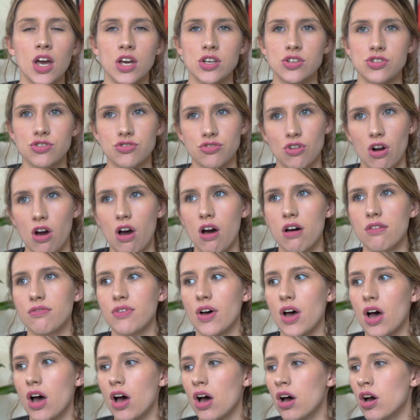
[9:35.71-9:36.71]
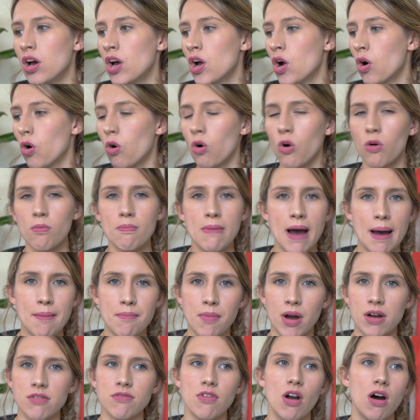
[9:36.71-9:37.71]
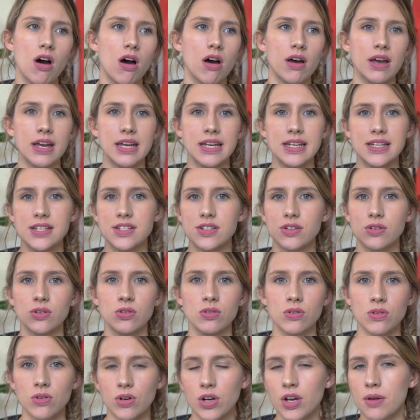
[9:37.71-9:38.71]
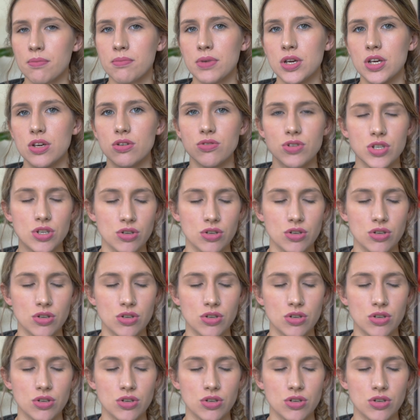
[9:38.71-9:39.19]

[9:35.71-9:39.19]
Strava or Map My Ride or Commute.